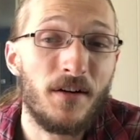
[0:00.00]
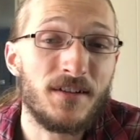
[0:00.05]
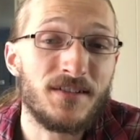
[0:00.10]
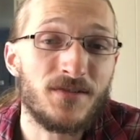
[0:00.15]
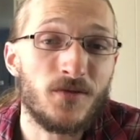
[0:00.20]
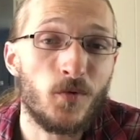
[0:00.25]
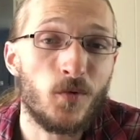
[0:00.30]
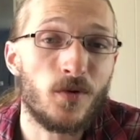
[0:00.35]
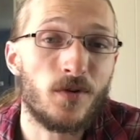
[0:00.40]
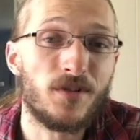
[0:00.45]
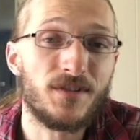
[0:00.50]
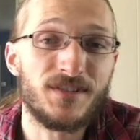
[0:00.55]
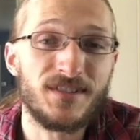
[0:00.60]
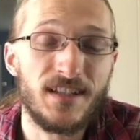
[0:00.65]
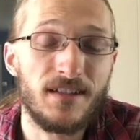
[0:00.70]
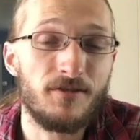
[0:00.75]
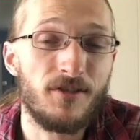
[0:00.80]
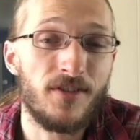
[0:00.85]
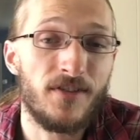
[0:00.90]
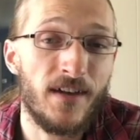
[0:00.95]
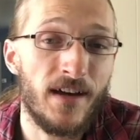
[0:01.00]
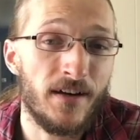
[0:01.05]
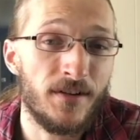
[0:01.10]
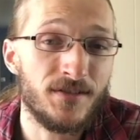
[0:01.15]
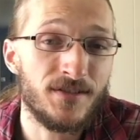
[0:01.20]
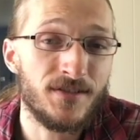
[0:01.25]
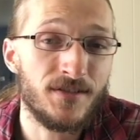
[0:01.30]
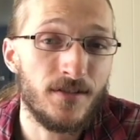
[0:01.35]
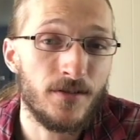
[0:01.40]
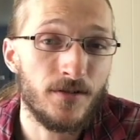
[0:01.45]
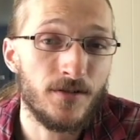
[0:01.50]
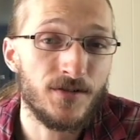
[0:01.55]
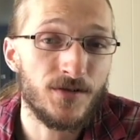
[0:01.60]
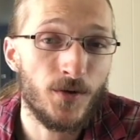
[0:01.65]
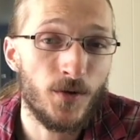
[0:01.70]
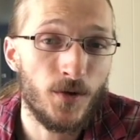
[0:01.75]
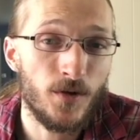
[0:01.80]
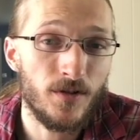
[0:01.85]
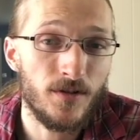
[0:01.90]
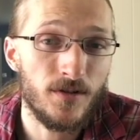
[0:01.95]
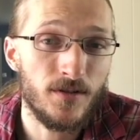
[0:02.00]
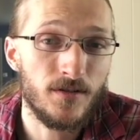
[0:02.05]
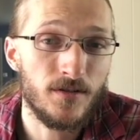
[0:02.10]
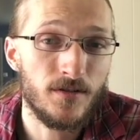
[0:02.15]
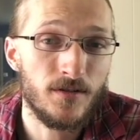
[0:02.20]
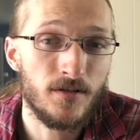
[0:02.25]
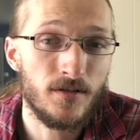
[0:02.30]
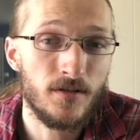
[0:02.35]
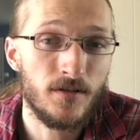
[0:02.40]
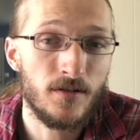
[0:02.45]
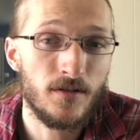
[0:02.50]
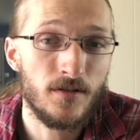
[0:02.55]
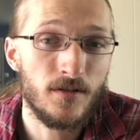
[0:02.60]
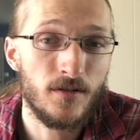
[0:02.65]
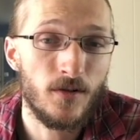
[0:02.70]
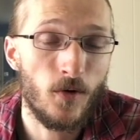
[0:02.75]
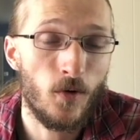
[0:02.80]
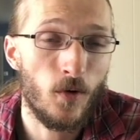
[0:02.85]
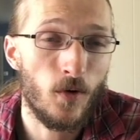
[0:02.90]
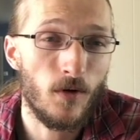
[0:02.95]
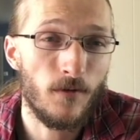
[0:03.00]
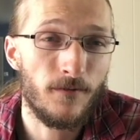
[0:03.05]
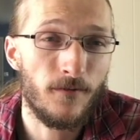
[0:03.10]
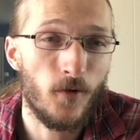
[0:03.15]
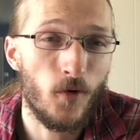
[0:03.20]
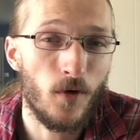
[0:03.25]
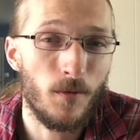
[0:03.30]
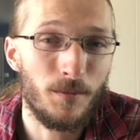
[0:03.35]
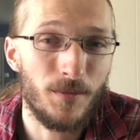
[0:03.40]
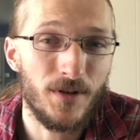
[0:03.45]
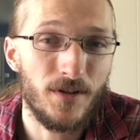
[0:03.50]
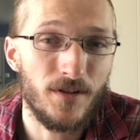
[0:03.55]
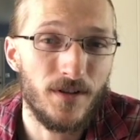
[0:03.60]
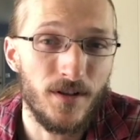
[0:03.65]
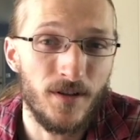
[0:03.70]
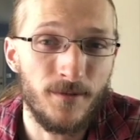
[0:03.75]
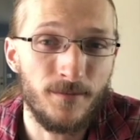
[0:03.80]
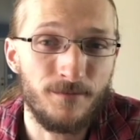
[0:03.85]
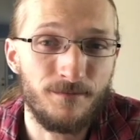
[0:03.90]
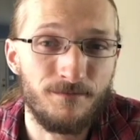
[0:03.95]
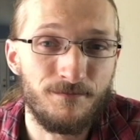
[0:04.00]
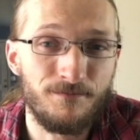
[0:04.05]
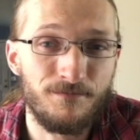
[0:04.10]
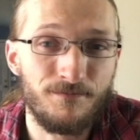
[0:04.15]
is the world 7,000 years old? Or 4 billion?